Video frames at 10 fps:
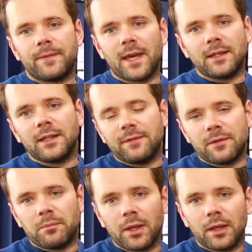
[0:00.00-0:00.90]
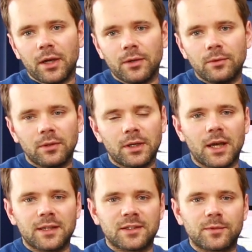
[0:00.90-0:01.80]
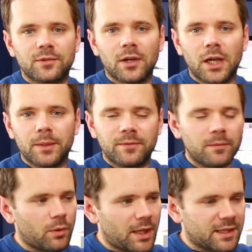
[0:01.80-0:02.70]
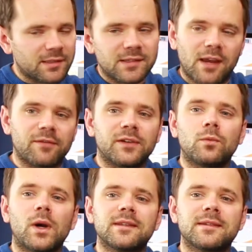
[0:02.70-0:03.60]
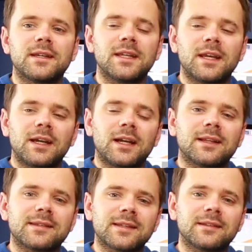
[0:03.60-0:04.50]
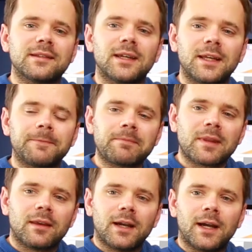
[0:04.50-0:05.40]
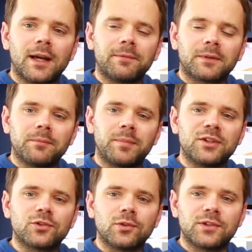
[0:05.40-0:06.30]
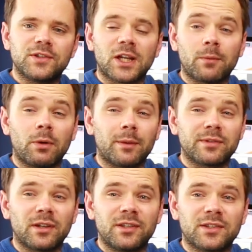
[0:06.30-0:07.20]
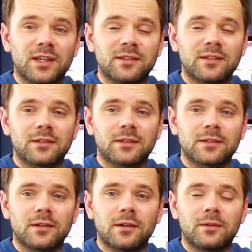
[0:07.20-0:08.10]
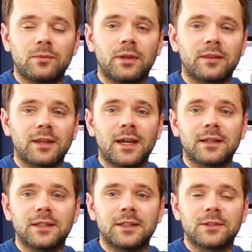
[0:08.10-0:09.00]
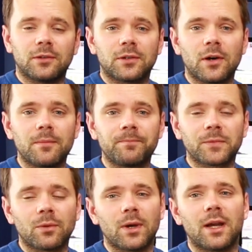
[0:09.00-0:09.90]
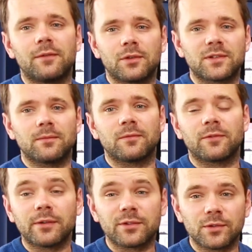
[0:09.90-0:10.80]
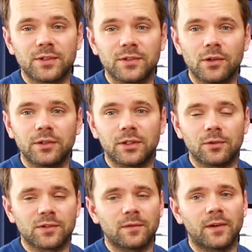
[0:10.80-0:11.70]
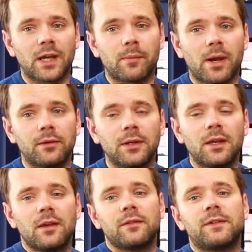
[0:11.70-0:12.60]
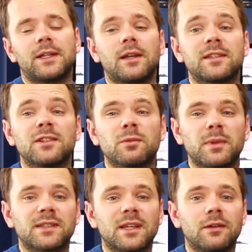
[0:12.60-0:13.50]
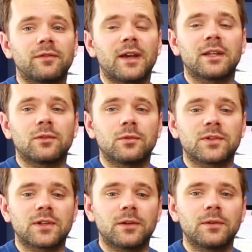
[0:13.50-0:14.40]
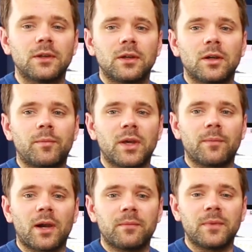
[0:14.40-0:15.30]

then leave them below. Uh, subscribe for more lessons every Wednesday and Saturday. And be sure to check out my website, jazzguitarwithandy.com, where I've got some free resources on. You can also find out about video lessons with myself and also a bit about